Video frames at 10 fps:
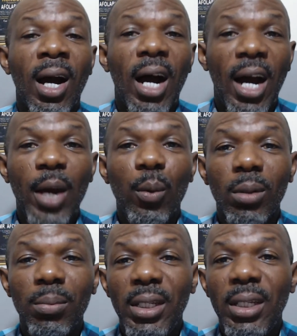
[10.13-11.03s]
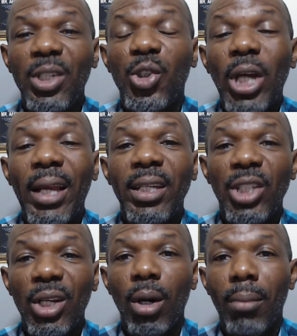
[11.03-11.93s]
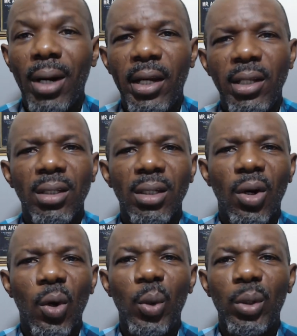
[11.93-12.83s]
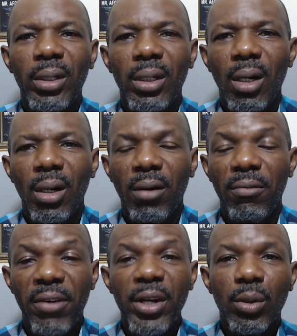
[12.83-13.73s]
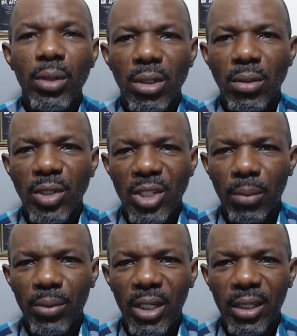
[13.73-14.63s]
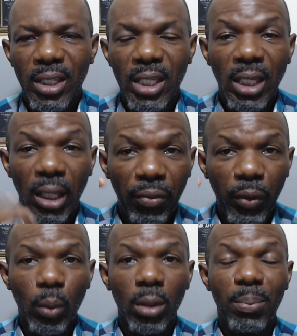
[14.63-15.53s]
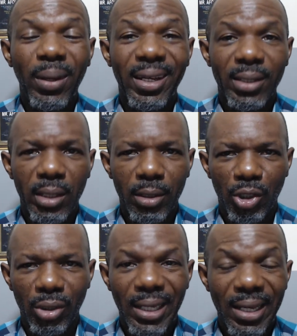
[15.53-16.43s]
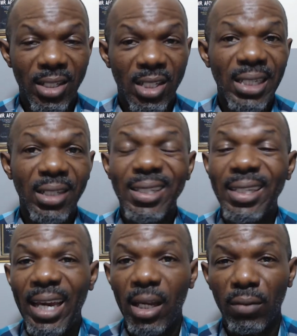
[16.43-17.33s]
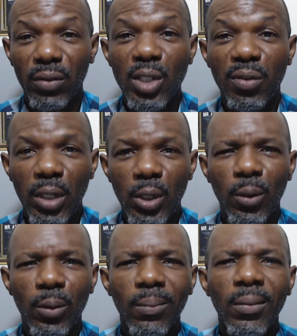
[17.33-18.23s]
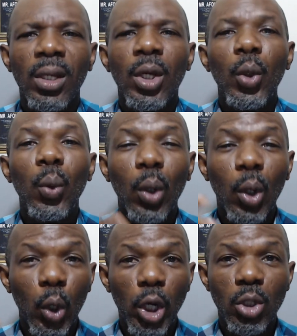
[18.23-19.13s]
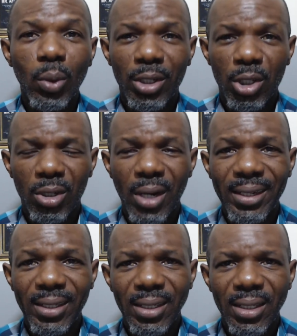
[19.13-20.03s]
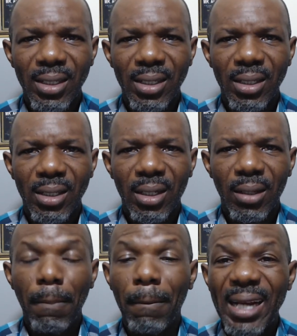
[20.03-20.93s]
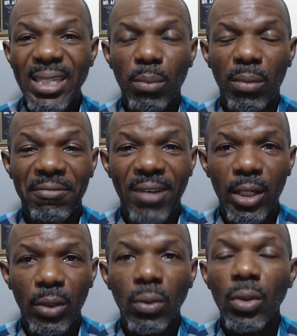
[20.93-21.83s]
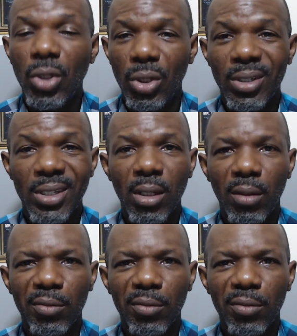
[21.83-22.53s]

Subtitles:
I will be challenging our mind on a very critical subject that if you will pay attention and stay till the end of this video, you are going to attract maximum value to yourself.